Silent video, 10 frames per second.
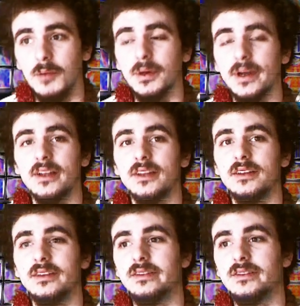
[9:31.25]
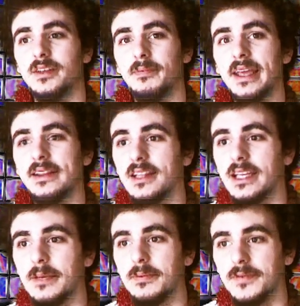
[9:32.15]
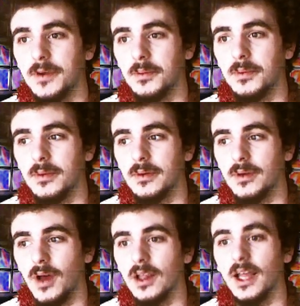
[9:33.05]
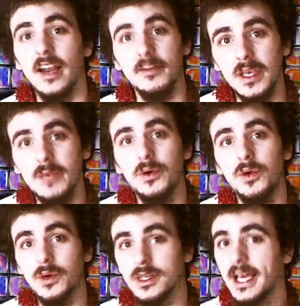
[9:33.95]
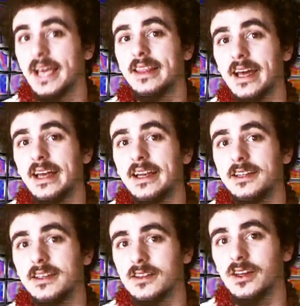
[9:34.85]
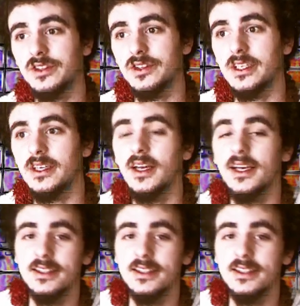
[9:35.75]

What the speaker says: but to make the leap from a lot of people who are like that in this country